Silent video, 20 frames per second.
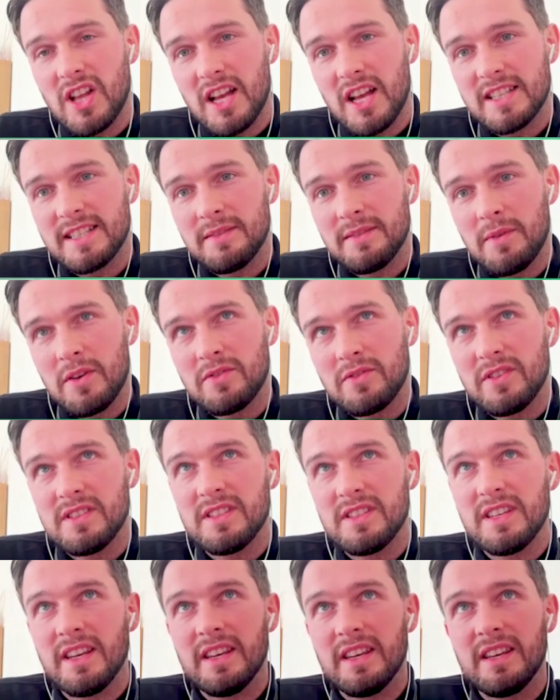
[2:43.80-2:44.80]
last time out,
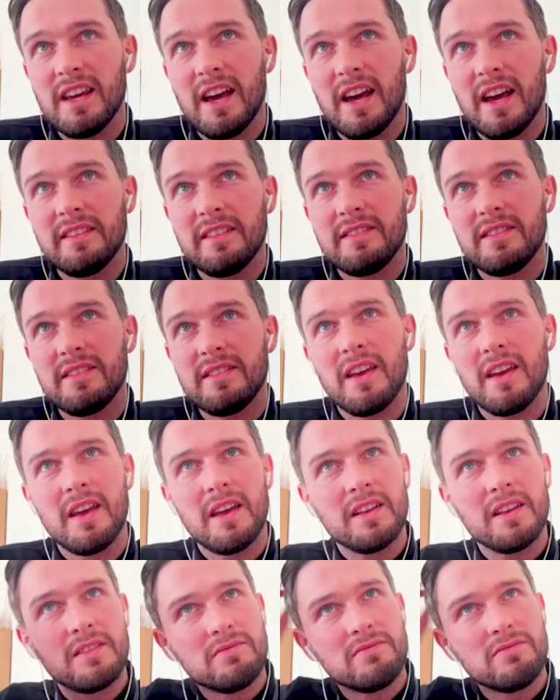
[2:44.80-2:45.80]
didn't he? He had
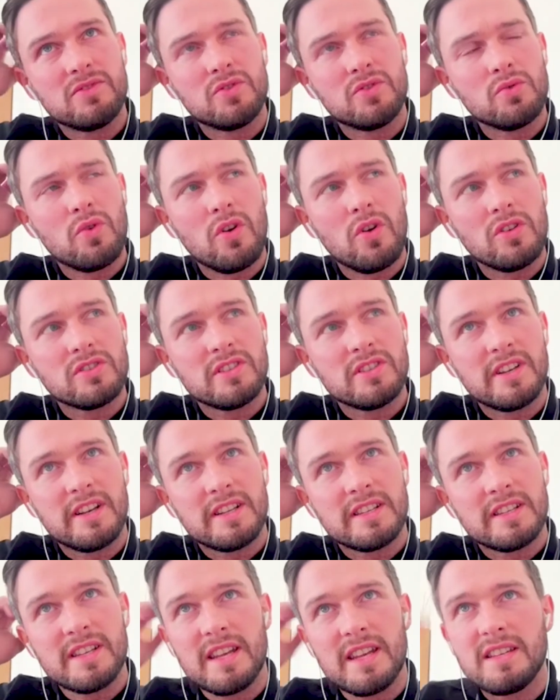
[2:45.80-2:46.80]
two goals and
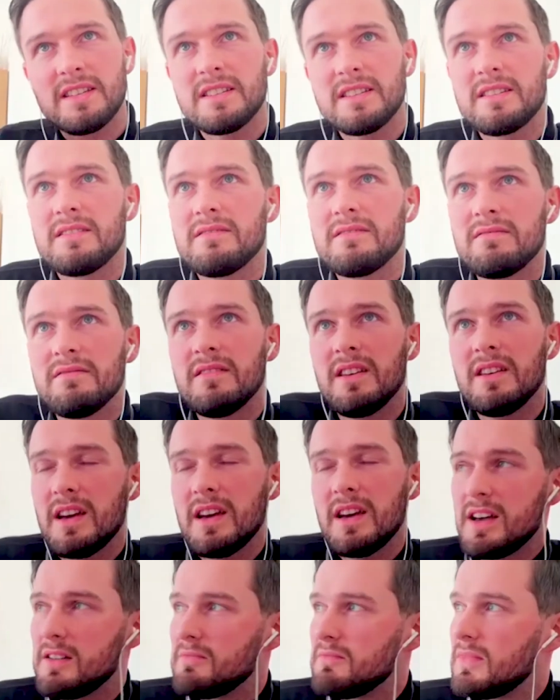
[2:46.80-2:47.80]
an assist.
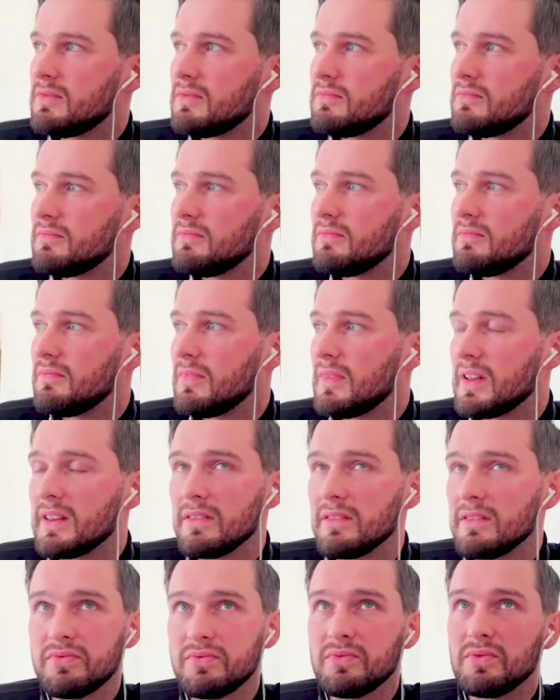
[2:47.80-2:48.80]
I
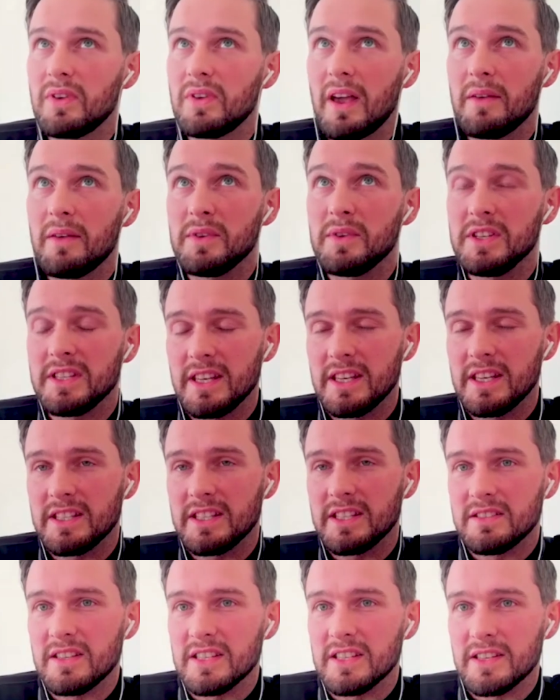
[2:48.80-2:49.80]
mean,
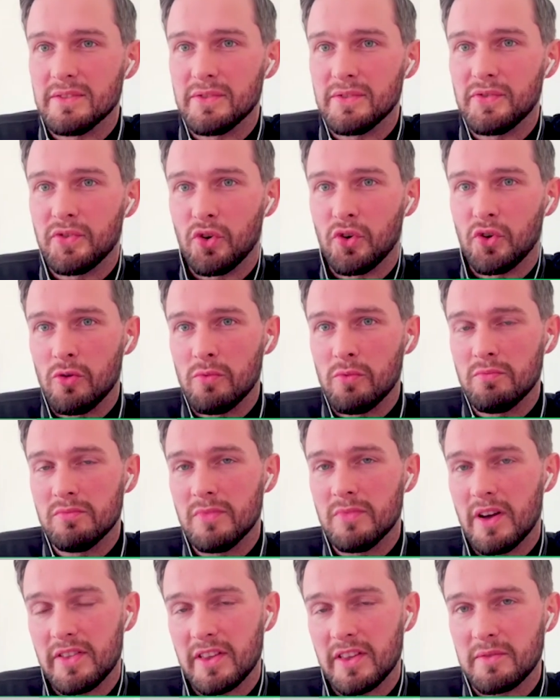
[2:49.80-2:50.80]
he's in
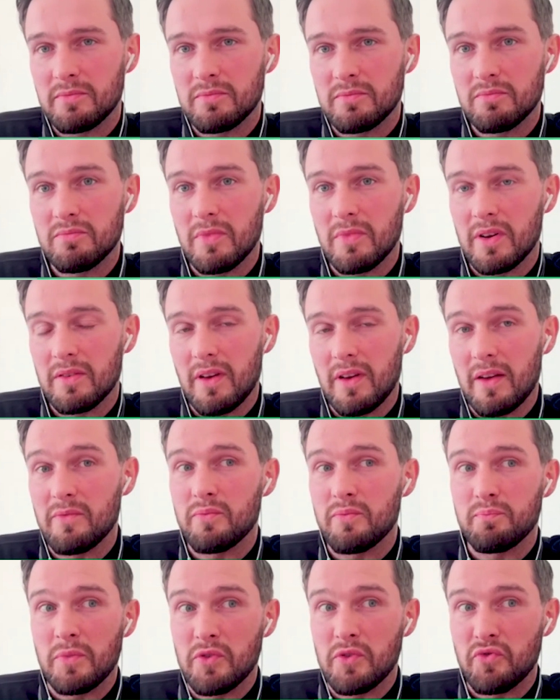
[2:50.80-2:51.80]
form. I think
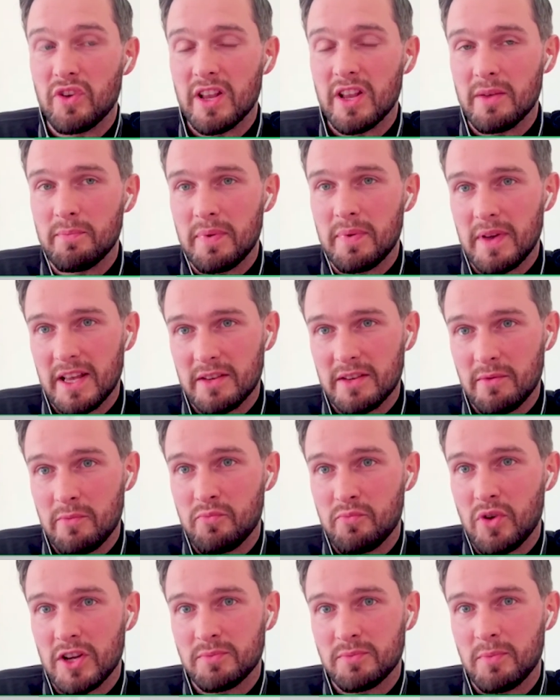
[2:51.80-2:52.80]
I've been really
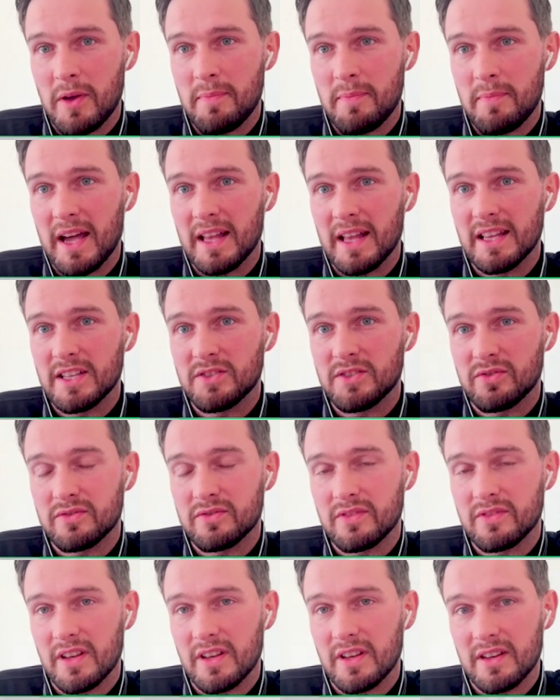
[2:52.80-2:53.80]
impressed by
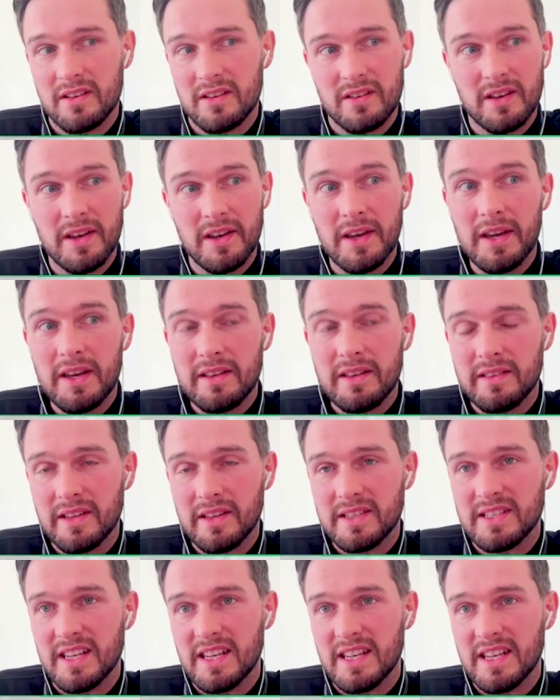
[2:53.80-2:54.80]
Palace
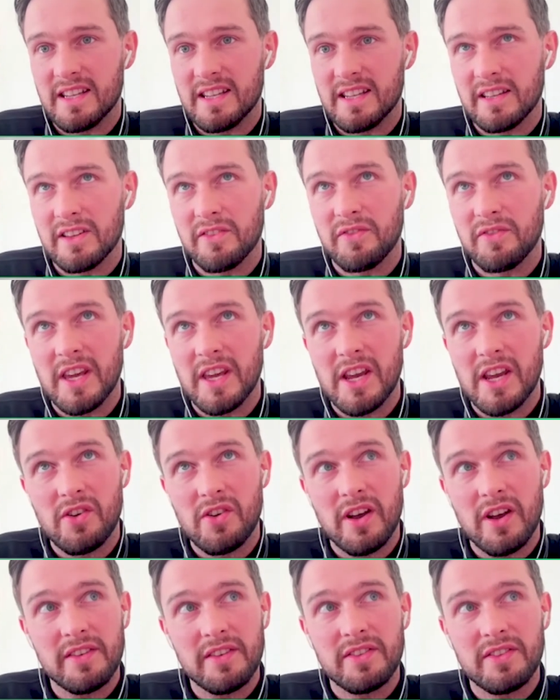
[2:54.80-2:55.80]
this season under
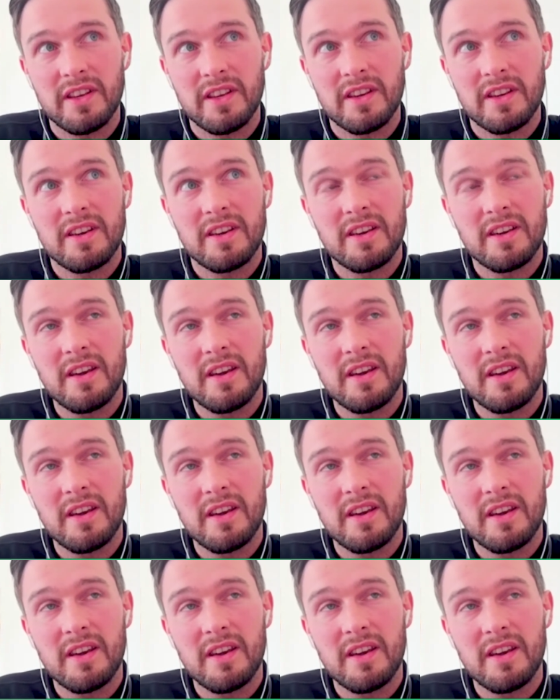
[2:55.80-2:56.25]
Vieira. I think,